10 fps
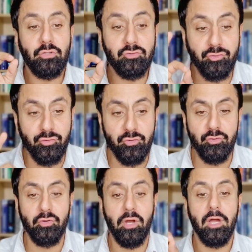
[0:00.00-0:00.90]

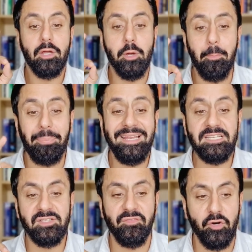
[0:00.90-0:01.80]
True,
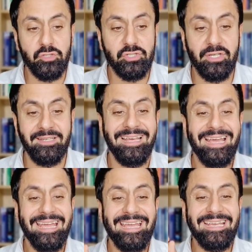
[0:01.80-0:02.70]
complete devotion
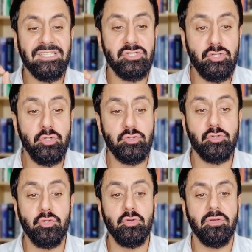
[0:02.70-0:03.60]
is due
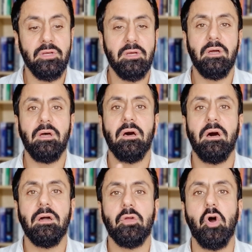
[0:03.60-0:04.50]
to
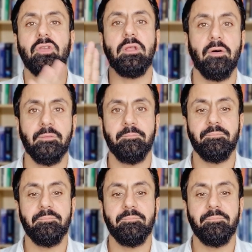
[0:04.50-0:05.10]
God alone."